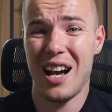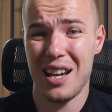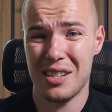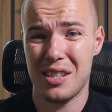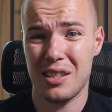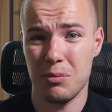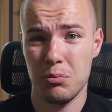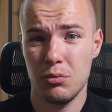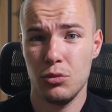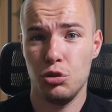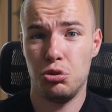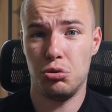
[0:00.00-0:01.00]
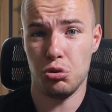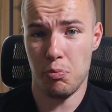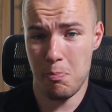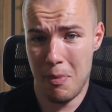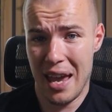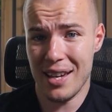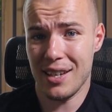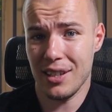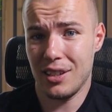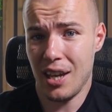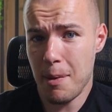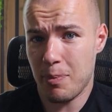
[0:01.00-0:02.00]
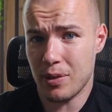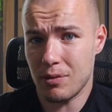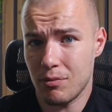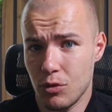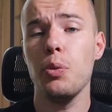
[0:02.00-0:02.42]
custom to make it happen.